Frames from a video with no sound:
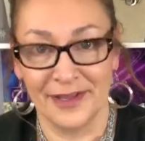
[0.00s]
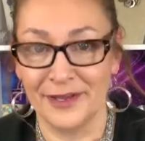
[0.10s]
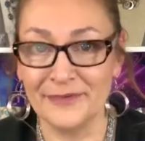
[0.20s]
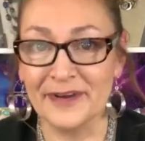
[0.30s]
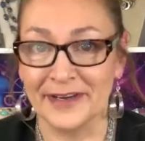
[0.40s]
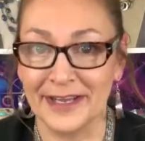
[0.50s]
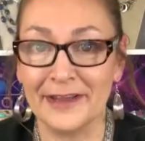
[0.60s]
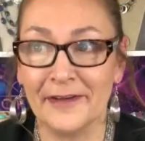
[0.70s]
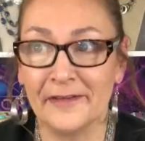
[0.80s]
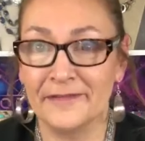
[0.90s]
that you want to
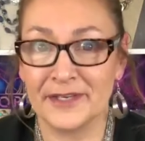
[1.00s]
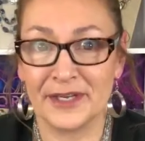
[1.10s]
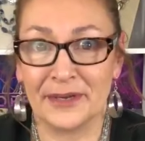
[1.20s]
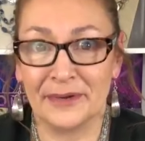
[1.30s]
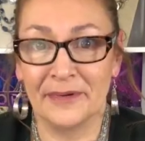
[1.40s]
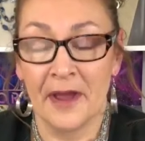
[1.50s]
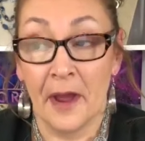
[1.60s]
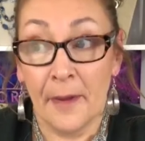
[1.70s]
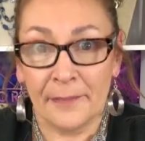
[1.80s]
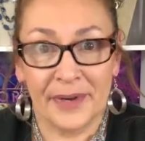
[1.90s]
give to
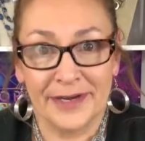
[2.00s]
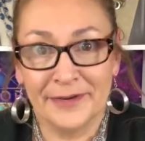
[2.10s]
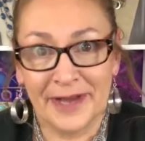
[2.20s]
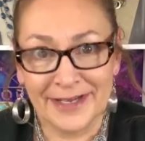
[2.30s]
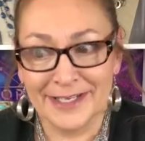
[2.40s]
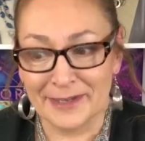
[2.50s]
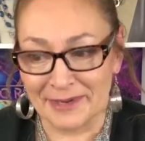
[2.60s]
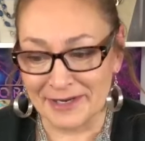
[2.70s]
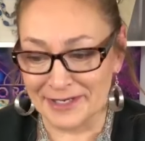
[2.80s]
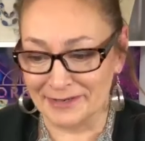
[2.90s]
brand new
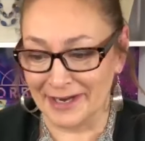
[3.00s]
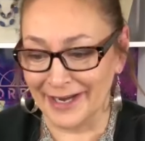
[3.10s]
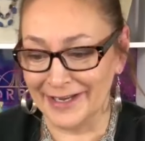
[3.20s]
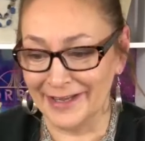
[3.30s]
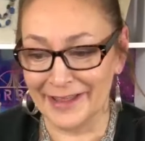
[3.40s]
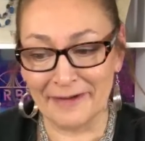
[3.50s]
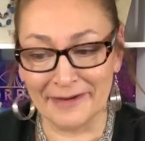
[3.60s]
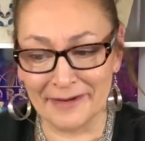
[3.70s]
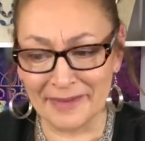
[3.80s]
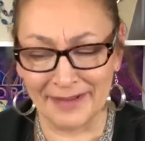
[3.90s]
customers, right? They
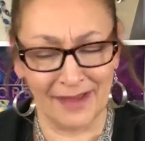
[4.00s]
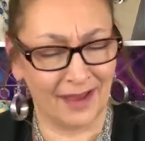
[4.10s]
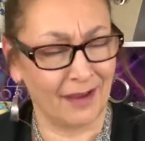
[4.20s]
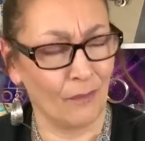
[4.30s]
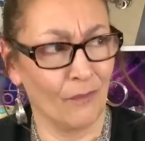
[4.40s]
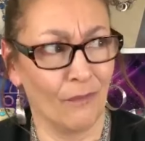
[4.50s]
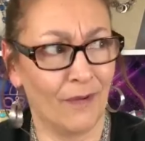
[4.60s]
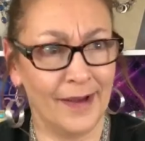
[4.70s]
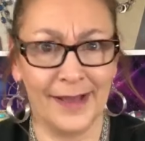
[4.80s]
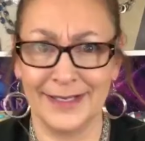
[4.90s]
would have been like,
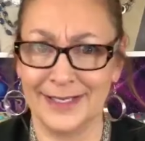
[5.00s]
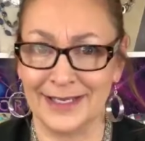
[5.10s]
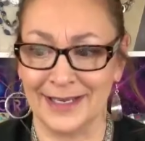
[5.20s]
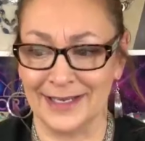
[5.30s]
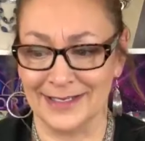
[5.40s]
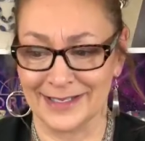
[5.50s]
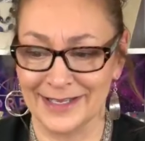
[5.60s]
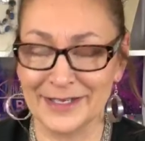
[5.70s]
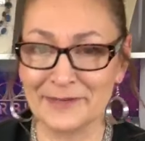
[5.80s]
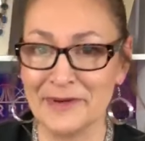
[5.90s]
what is this